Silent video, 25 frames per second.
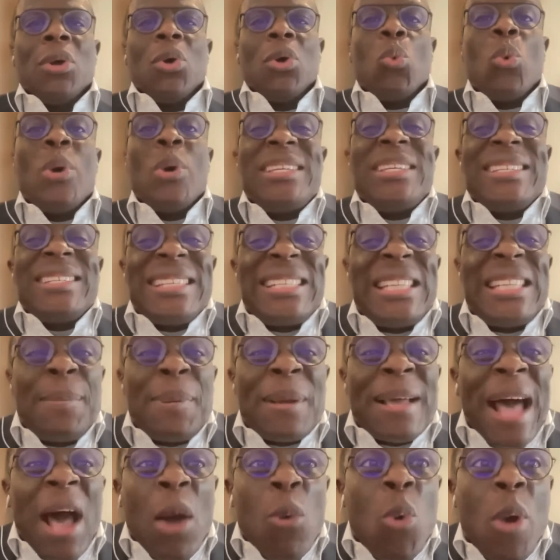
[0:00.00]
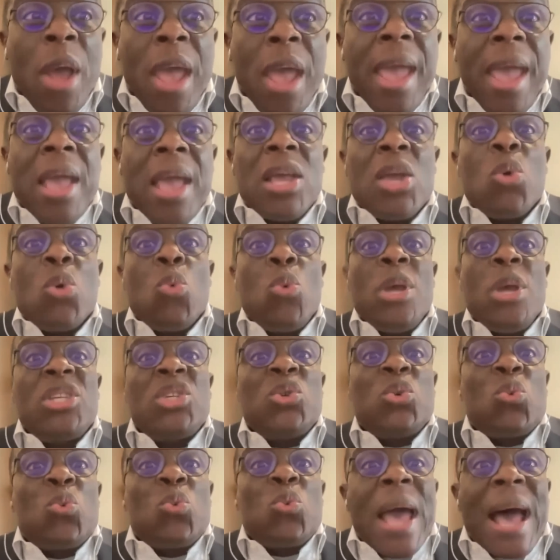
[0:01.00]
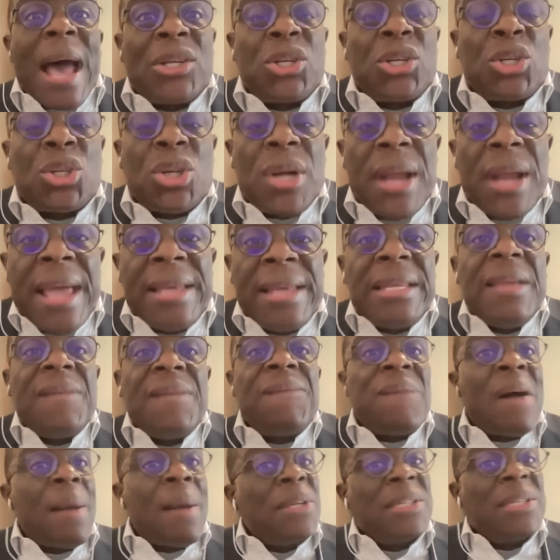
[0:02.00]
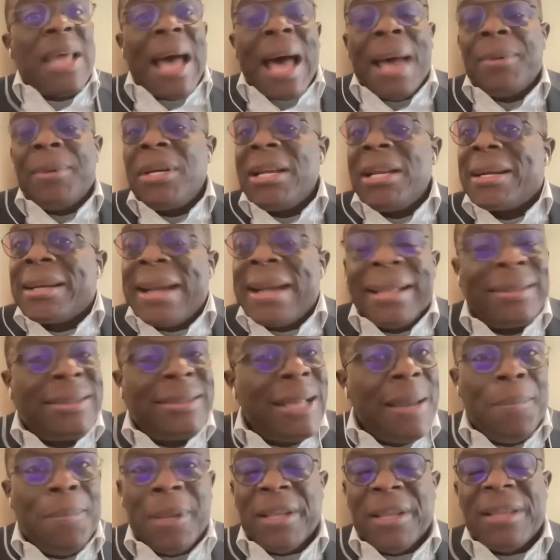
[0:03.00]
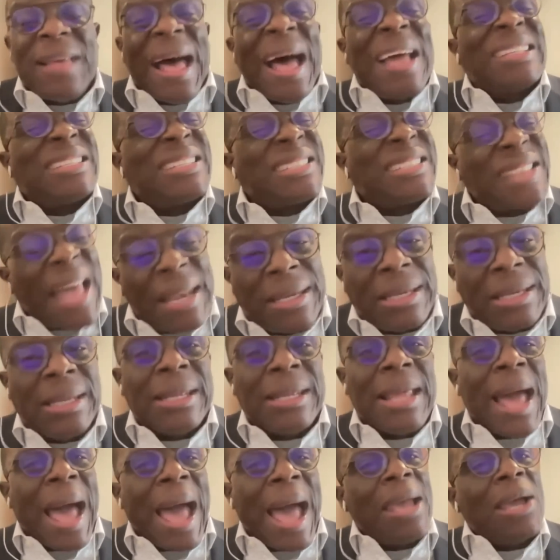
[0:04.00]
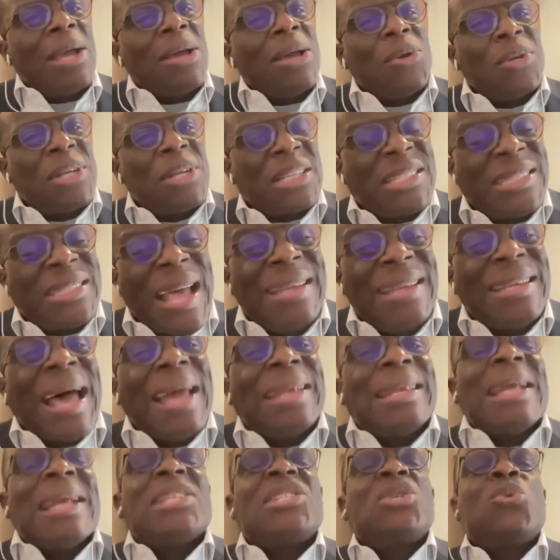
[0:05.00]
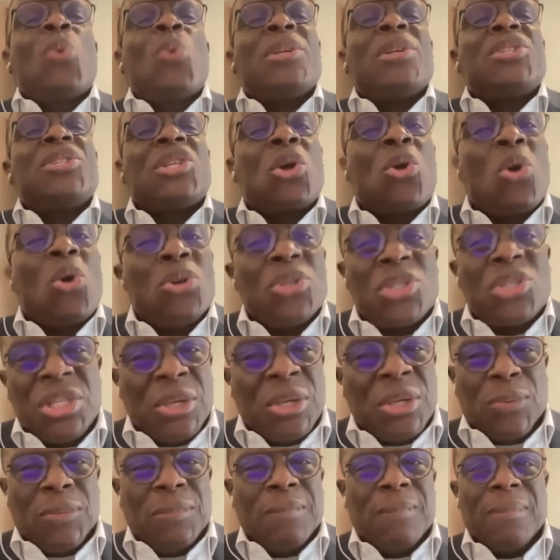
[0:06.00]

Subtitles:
which is the typical way in which we are trained in pharmacy, and regrettably and sadly, I understand that is what is it continuing.